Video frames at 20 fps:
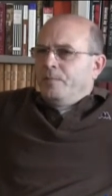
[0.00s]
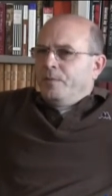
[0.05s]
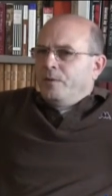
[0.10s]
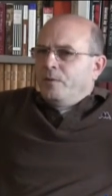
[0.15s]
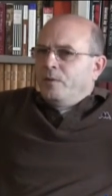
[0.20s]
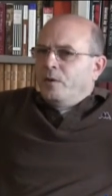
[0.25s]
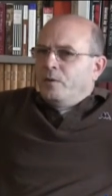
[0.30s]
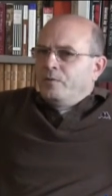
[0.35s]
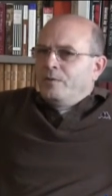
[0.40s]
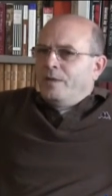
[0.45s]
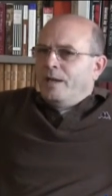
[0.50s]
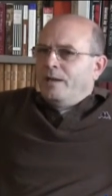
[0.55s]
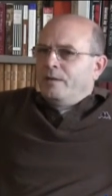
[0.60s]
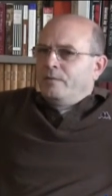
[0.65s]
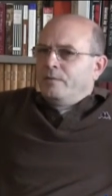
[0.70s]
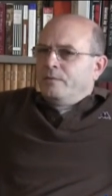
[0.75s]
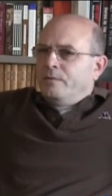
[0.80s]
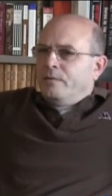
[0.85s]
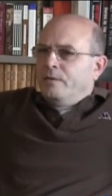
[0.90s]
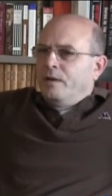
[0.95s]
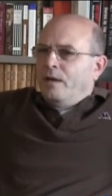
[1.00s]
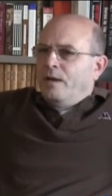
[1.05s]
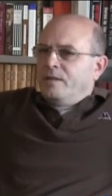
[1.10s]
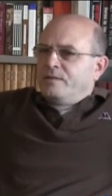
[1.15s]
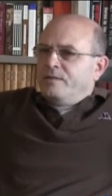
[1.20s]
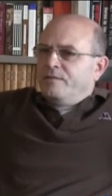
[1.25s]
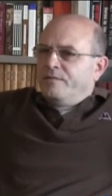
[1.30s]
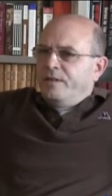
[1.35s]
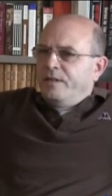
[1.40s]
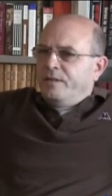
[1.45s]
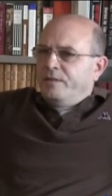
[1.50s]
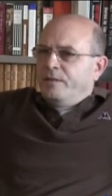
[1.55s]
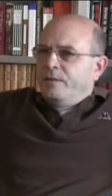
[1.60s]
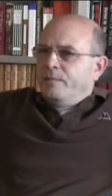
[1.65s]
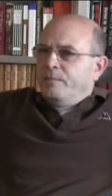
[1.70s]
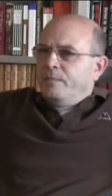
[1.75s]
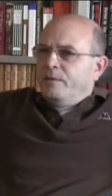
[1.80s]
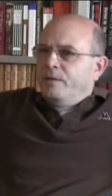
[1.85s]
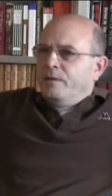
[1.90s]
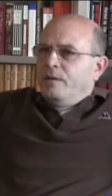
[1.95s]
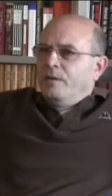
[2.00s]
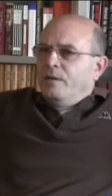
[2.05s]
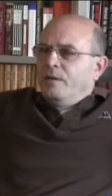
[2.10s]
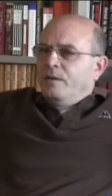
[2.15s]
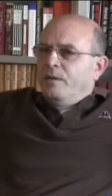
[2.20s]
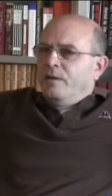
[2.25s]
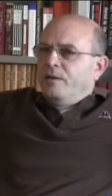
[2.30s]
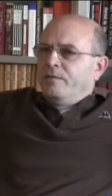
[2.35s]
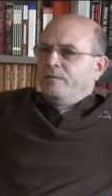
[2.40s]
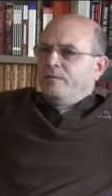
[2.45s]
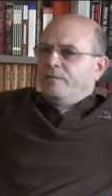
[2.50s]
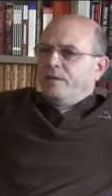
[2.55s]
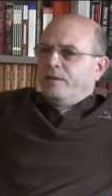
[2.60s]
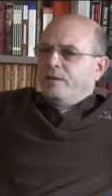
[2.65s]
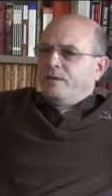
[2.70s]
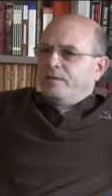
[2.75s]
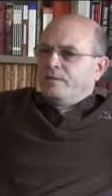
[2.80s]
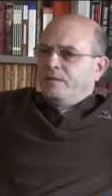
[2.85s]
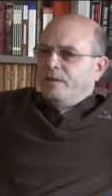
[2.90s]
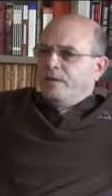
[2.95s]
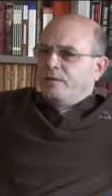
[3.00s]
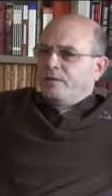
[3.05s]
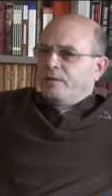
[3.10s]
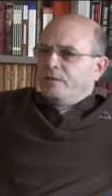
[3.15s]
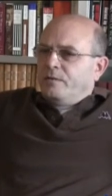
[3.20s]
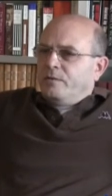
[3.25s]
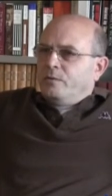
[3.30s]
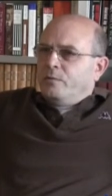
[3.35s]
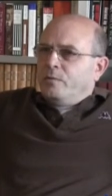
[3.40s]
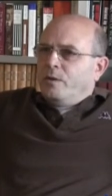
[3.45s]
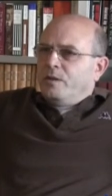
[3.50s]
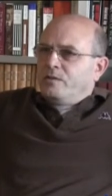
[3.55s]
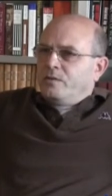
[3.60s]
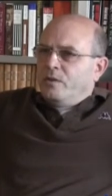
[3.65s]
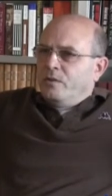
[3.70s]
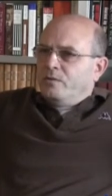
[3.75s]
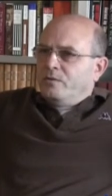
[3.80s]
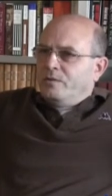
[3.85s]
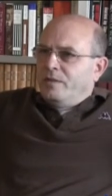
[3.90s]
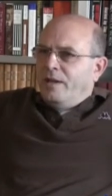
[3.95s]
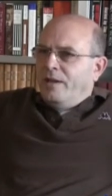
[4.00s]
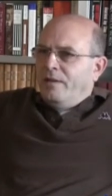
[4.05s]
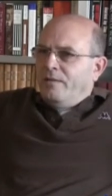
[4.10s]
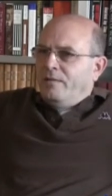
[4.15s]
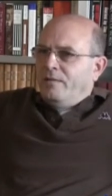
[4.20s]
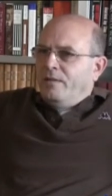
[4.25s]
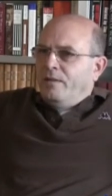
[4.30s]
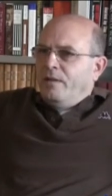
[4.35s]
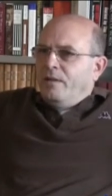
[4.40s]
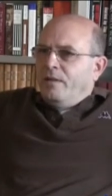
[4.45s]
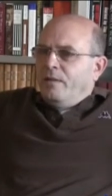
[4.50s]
to go down as a victim of uh, terror to one's own death,